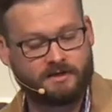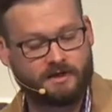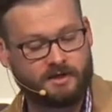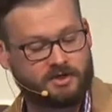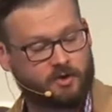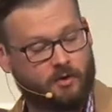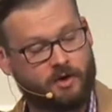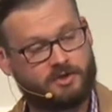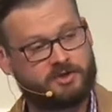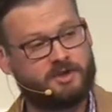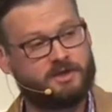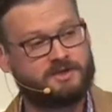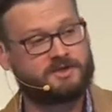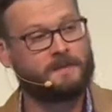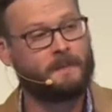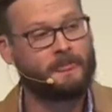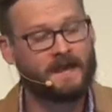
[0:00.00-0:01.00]
And as
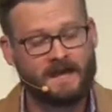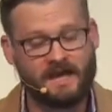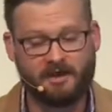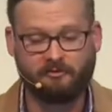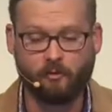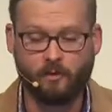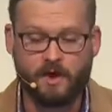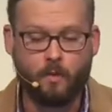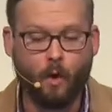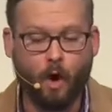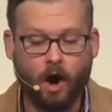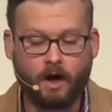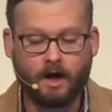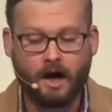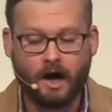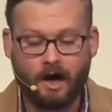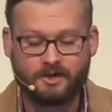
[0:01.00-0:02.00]
Christians, if we
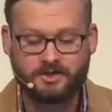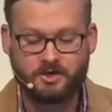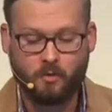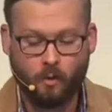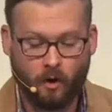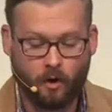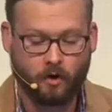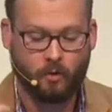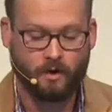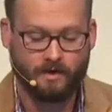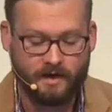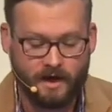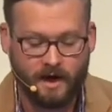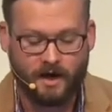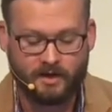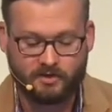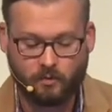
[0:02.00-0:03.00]
want God to work
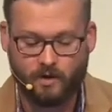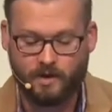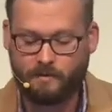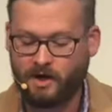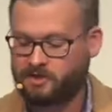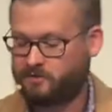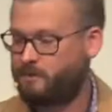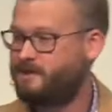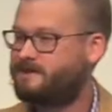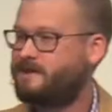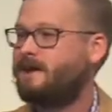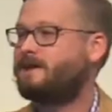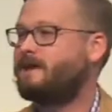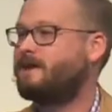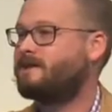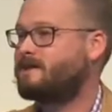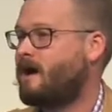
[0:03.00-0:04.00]
within us, we must be
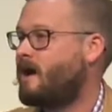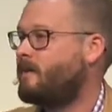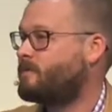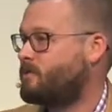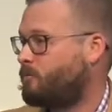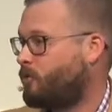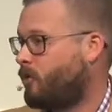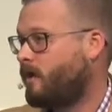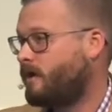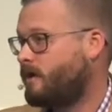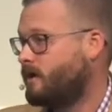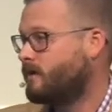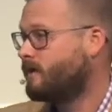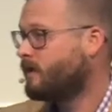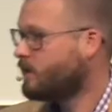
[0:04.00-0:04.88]
taking time to pray.